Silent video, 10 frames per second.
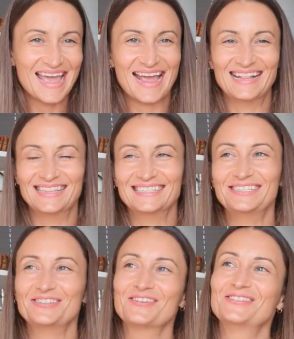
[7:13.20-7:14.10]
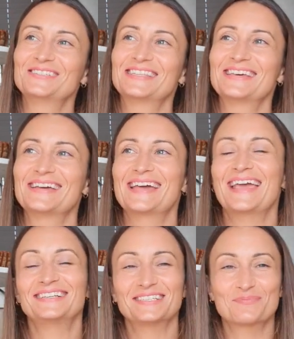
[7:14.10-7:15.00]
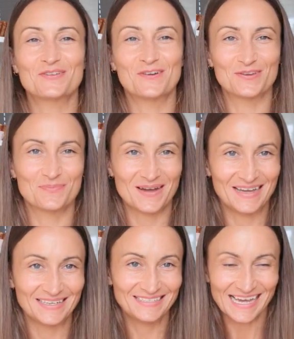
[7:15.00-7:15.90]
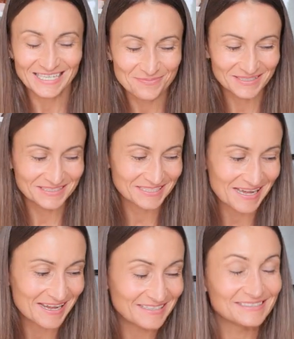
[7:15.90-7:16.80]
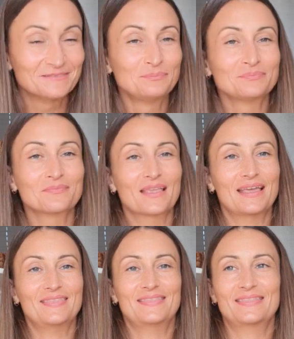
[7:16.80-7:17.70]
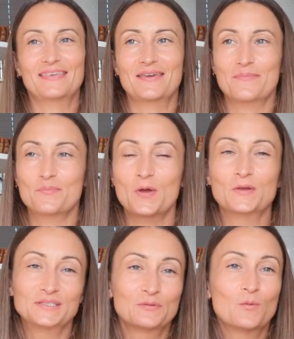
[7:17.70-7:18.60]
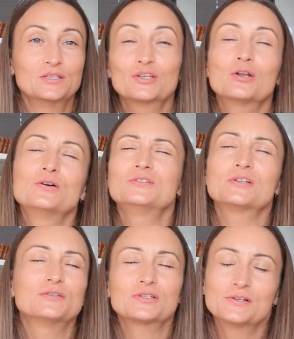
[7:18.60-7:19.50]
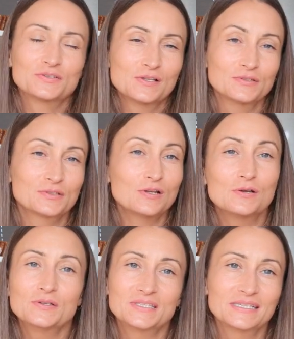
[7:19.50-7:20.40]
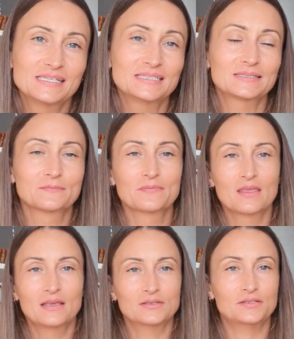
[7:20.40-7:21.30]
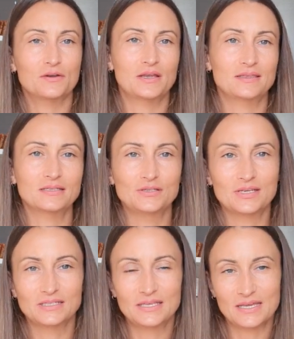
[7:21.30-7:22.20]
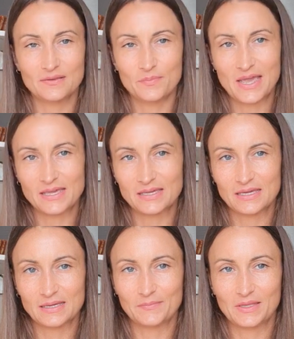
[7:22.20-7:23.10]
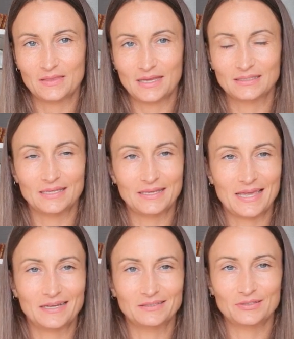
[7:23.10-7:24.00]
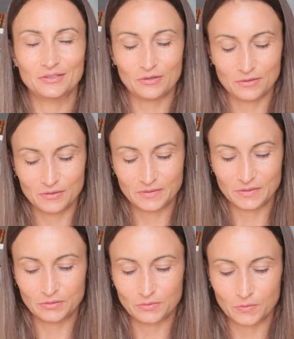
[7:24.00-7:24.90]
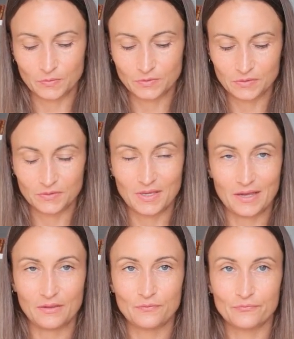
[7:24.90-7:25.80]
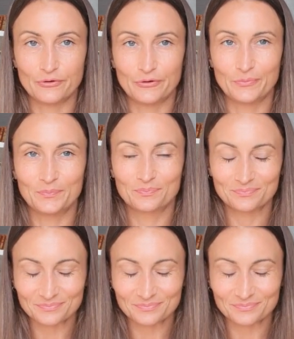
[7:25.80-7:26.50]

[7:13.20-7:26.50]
And this shows the anxious preoccupied attachment style. The person wants closeness. Sorry that you can hear the banging, and that again, I didn't close the door to the other room.